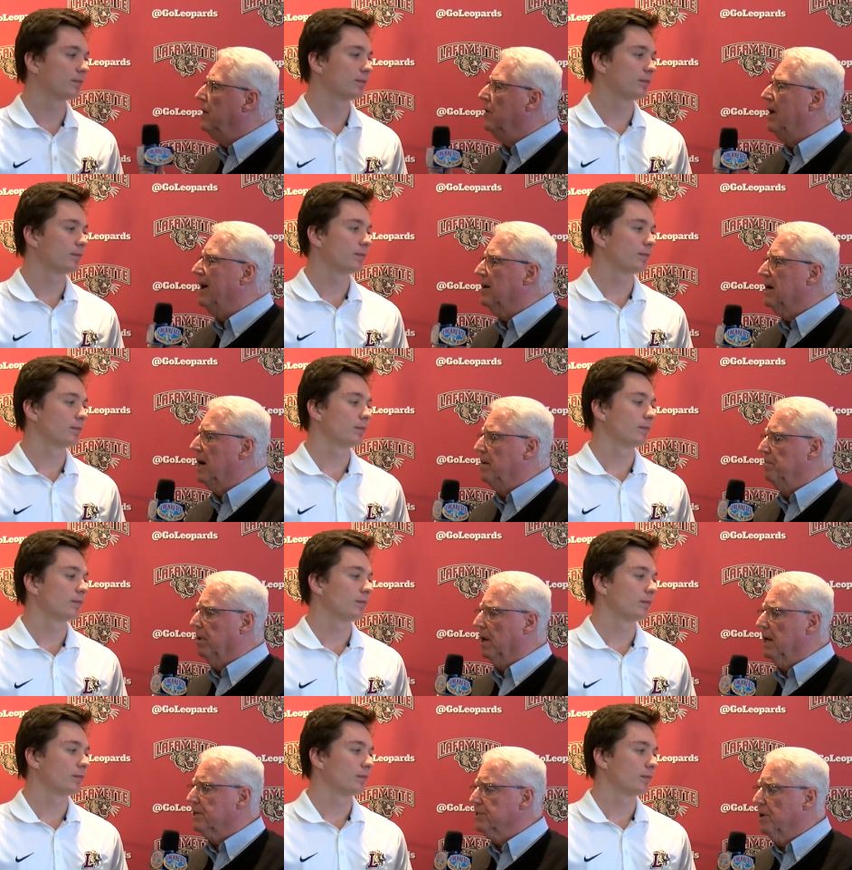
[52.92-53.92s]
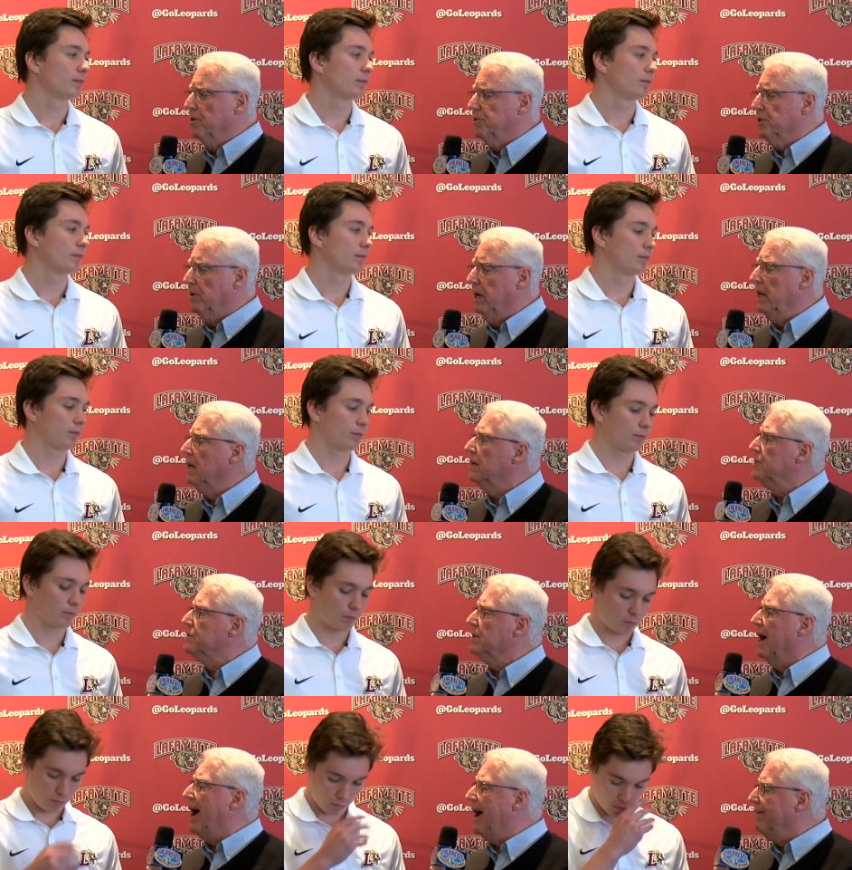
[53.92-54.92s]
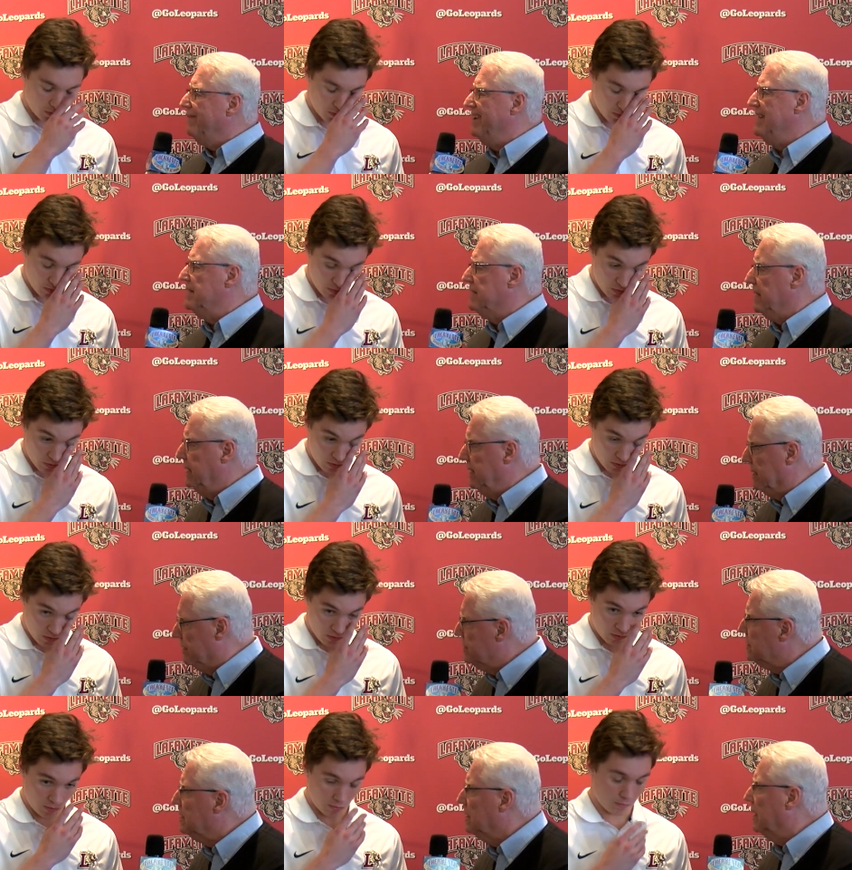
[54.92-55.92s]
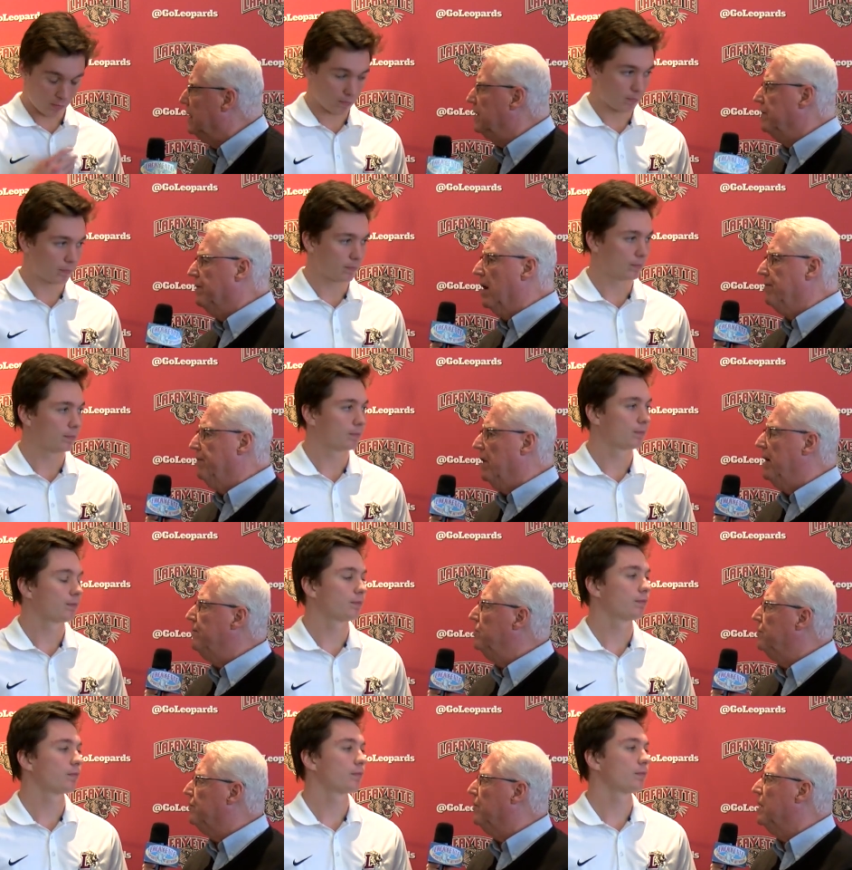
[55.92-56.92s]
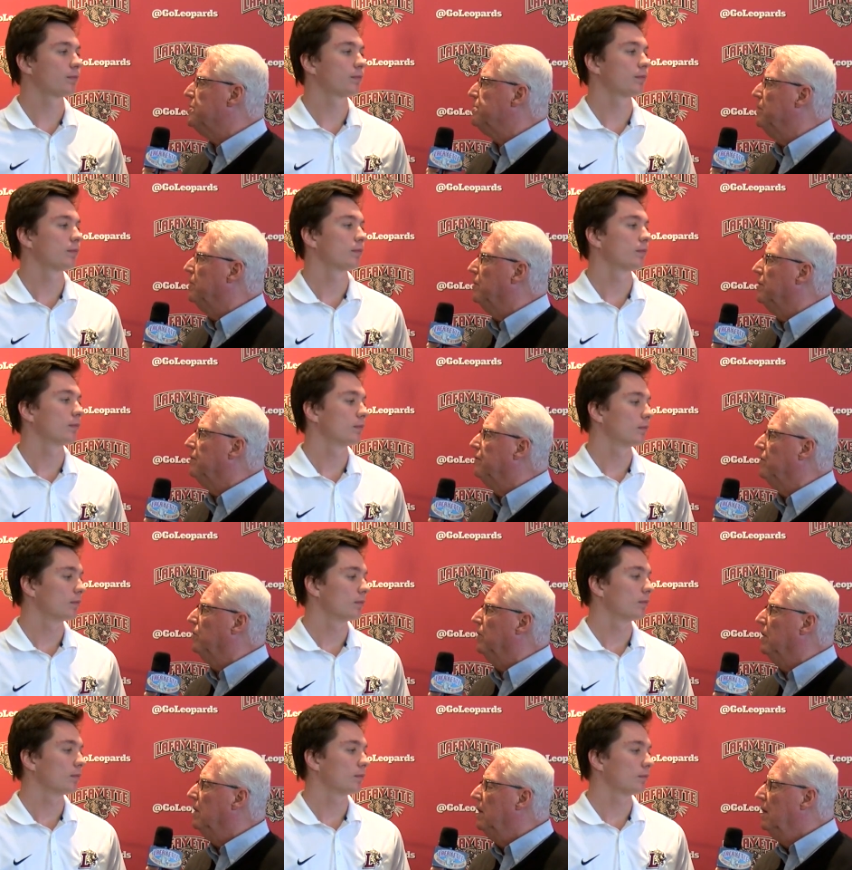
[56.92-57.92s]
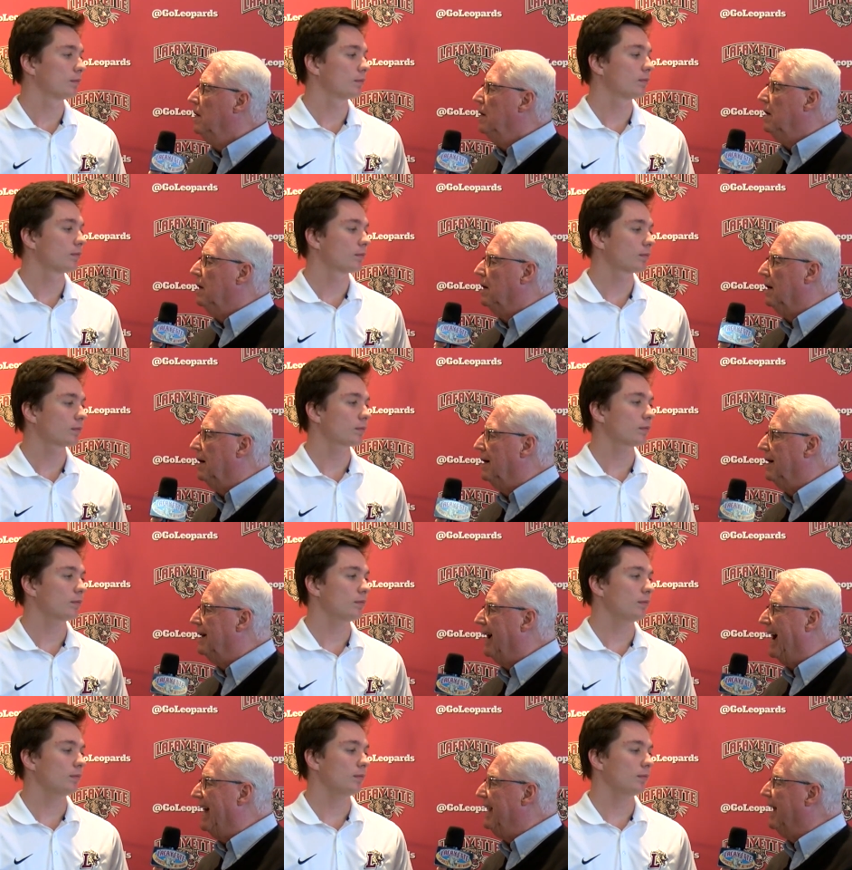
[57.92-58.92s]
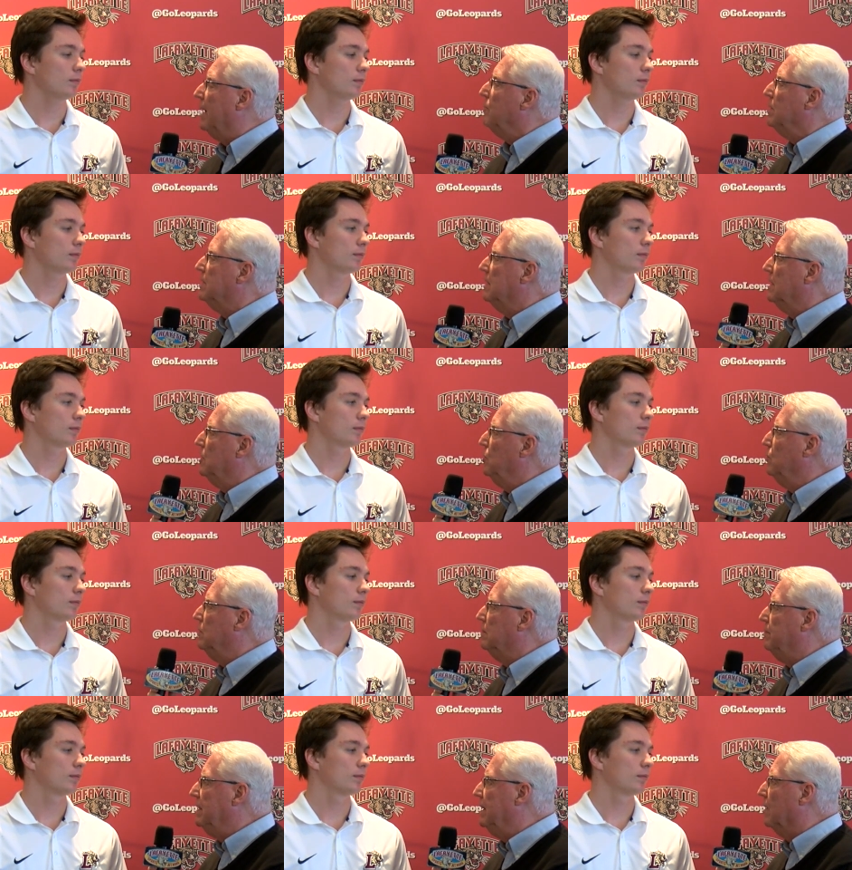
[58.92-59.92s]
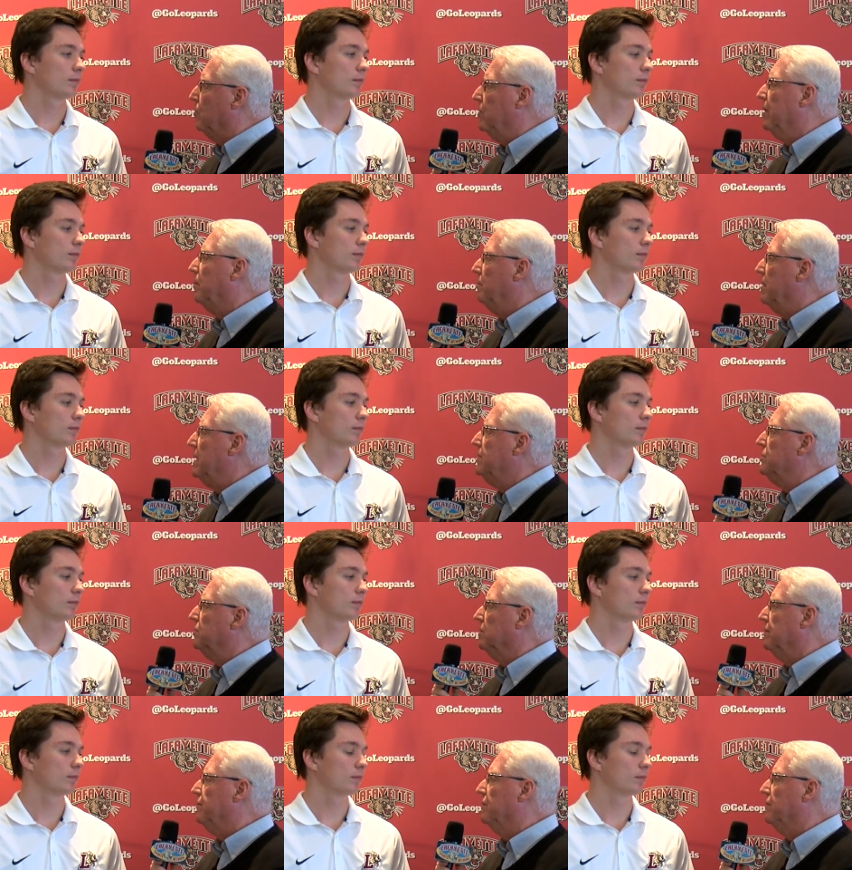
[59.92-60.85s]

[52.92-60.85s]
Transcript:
Speaker 1: I know how complex Coach O'Hanlon's offense is, and you've got five new freshmen on the floor. Uh, and I would think you would be a real mentor